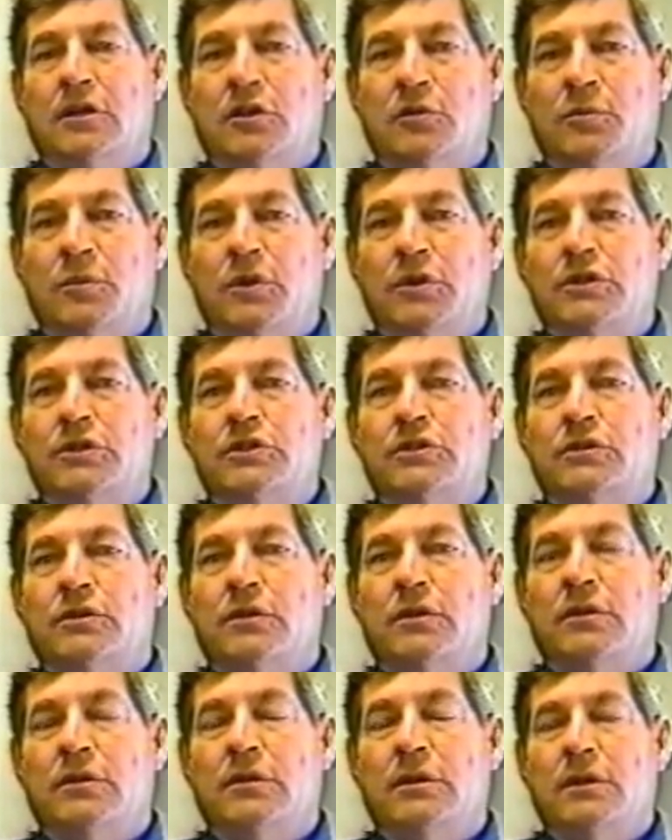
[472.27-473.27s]

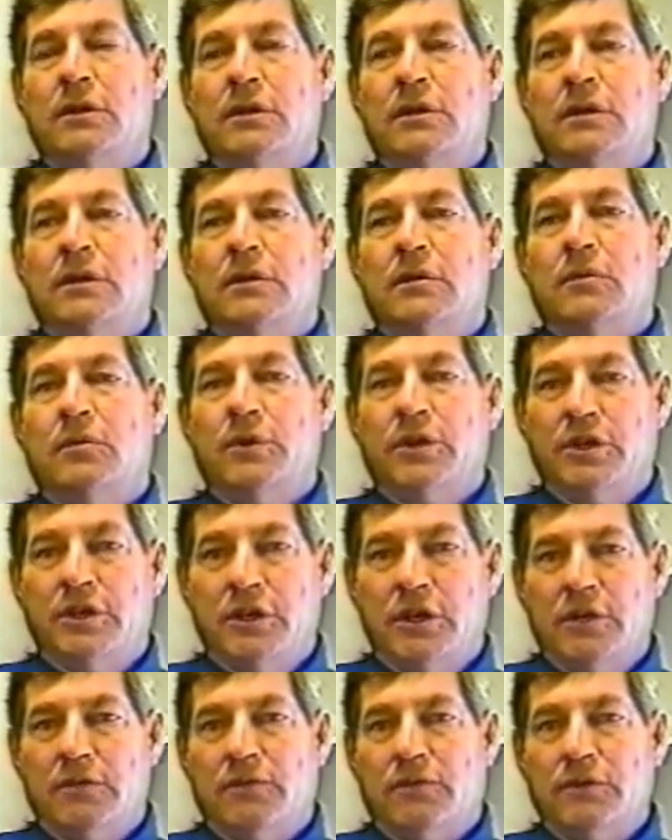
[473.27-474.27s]
commercial
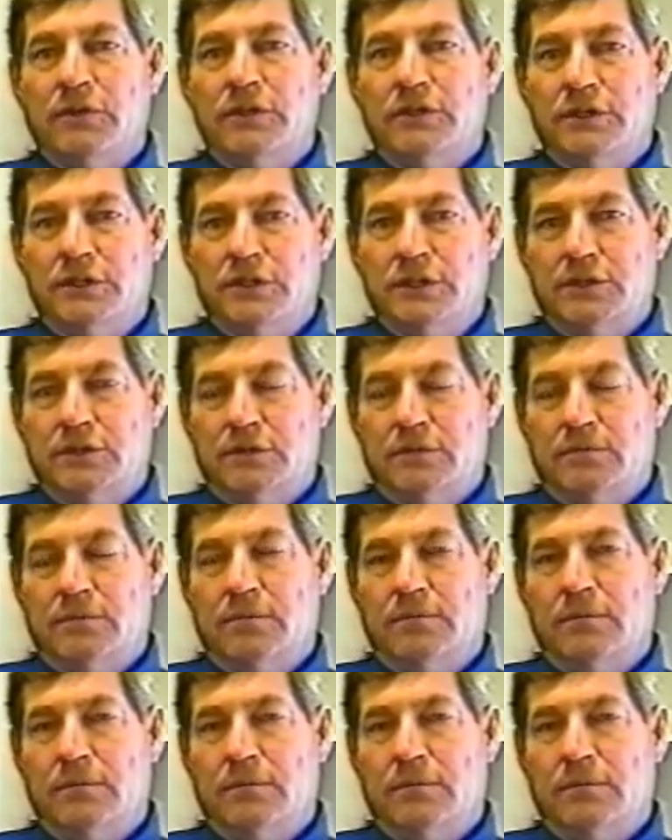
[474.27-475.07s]
recovery system.